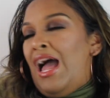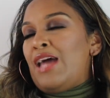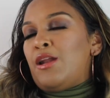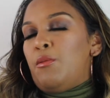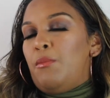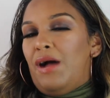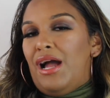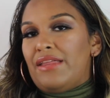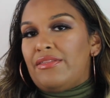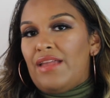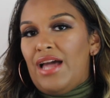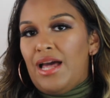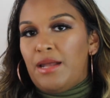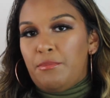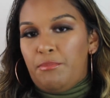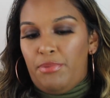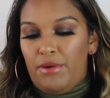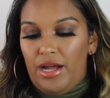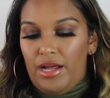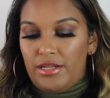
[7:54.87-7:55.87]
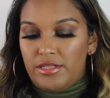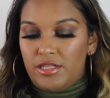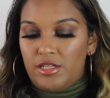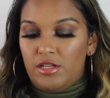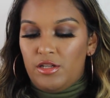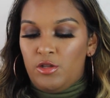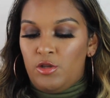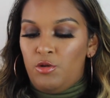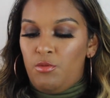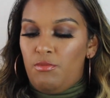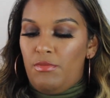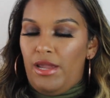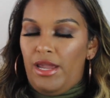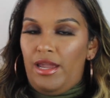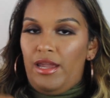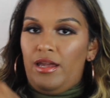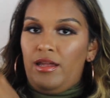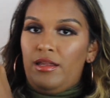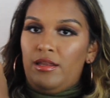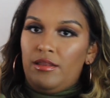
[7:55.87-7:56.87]
don't mind that, but you
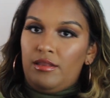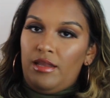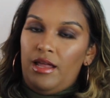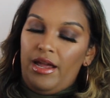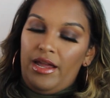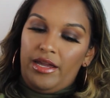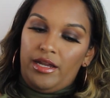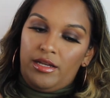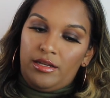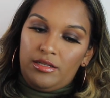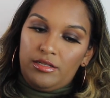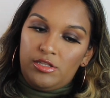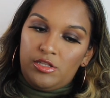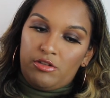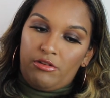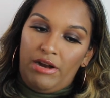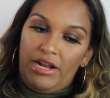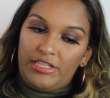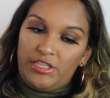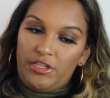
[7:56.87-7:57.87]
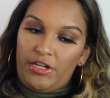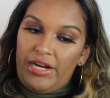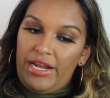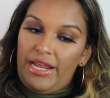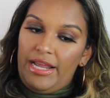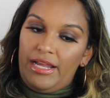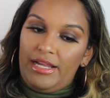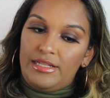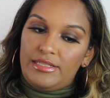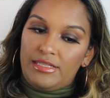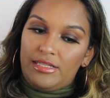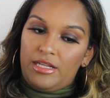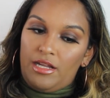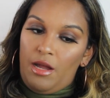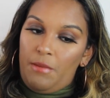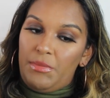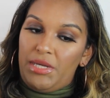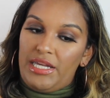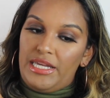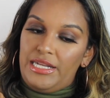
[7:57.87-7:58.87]
may like scratch your hands
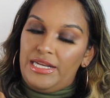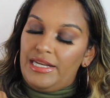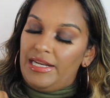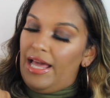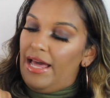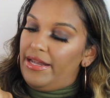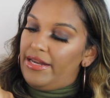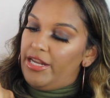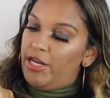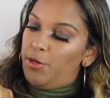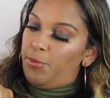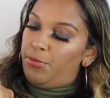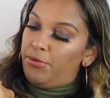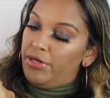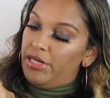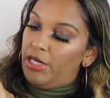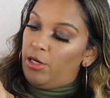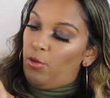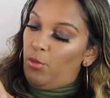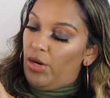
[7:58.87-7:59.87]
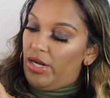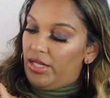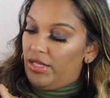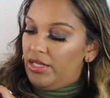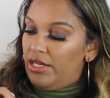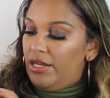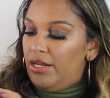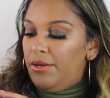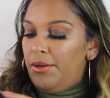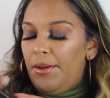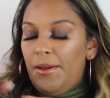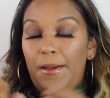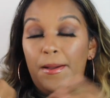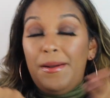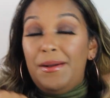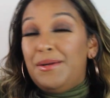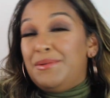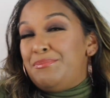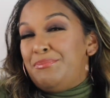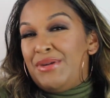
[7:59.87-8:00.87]
coming in and out of here pretty quickly,
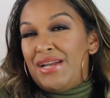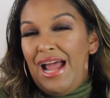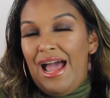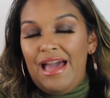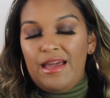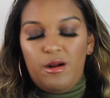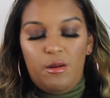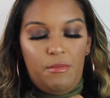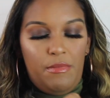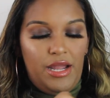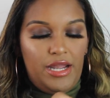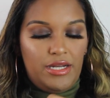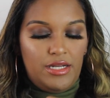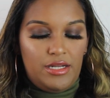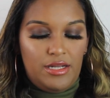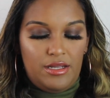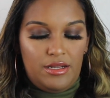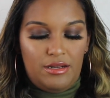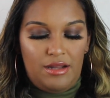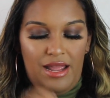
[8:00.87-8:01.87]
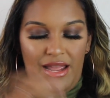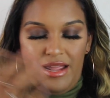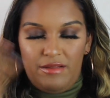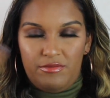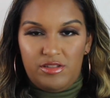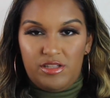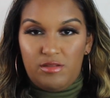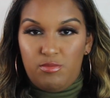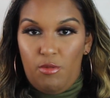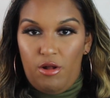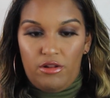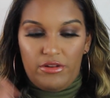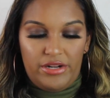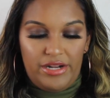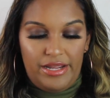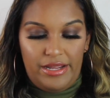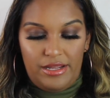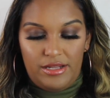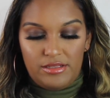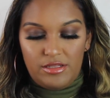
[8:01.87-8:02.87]
but I don't mind it. I have smaller
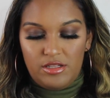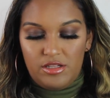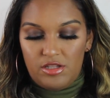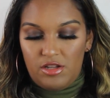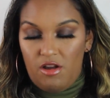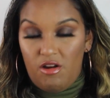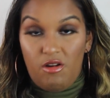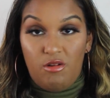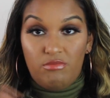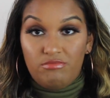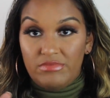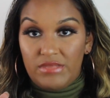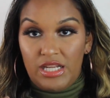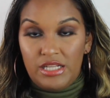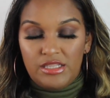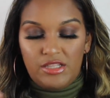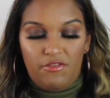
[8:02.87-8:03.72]
hands, so it's